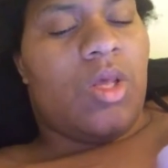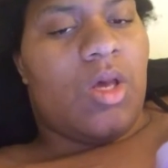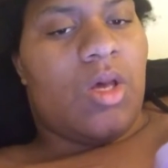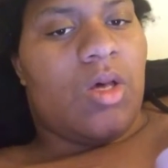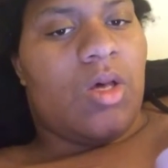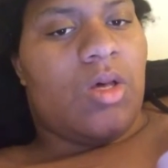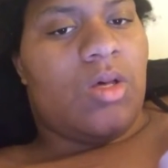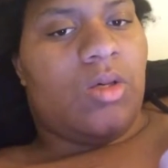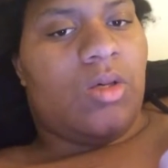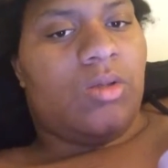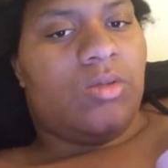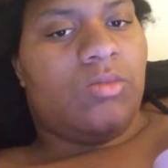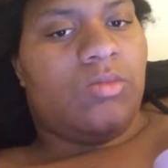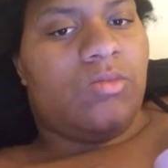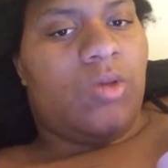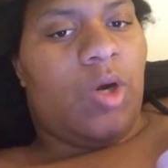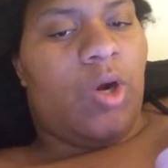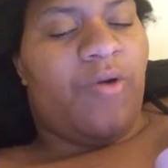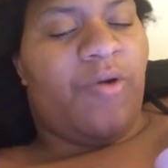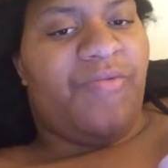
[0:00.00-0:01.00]

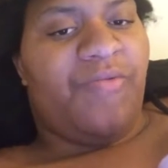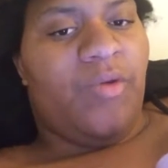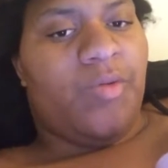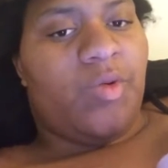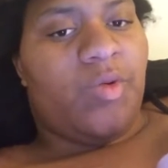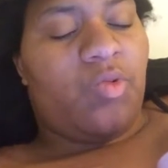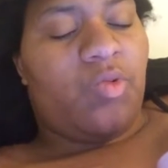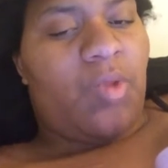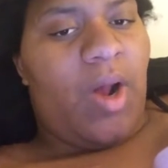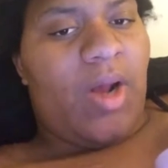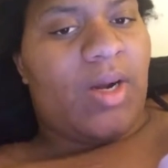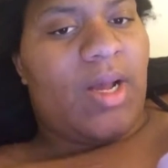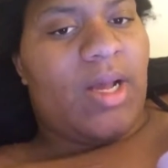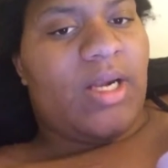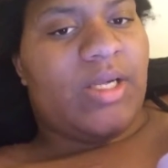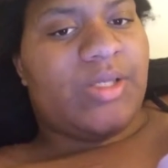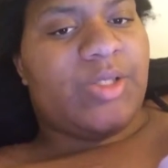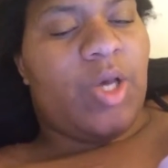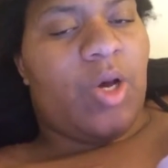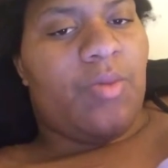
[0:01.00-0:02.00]
her feud with
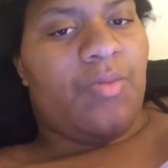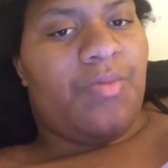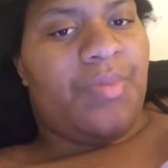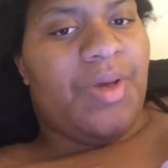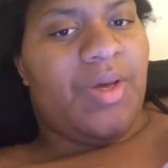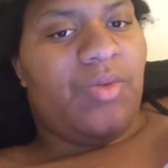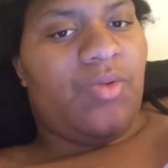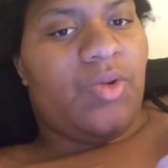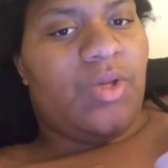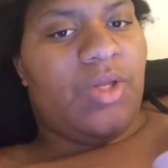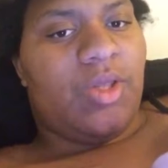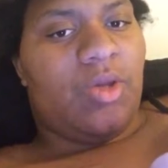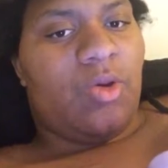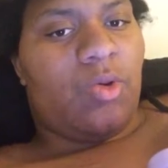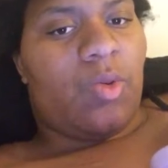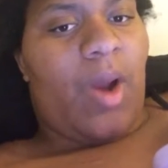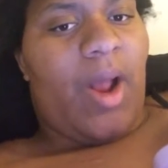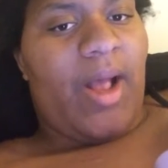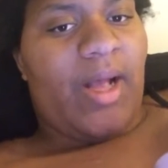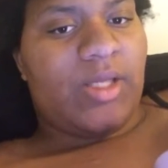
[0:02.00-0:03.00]
Ronda, and it's helped building
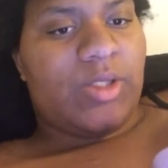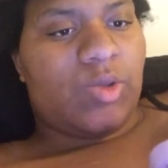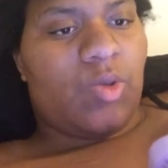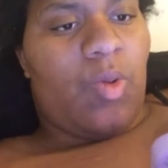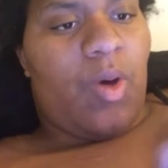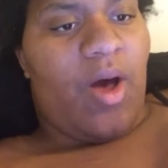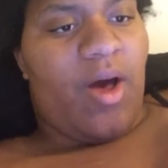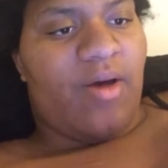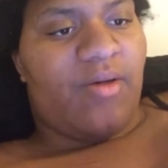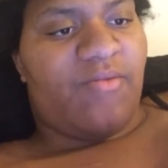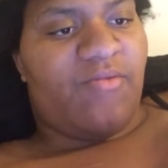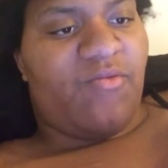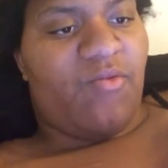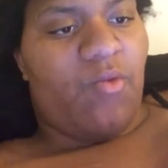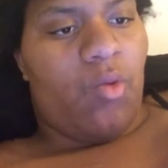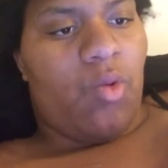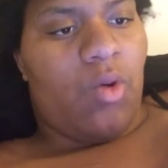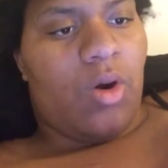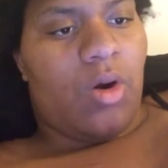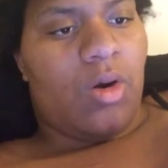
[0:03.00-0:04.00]
the Riot Squad
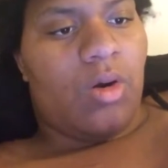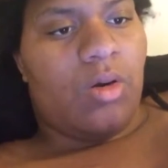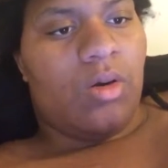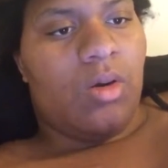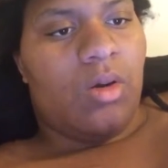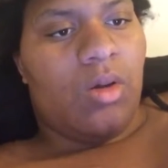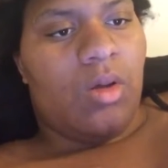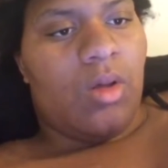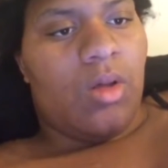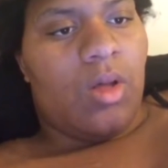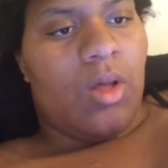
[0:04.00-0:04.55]
for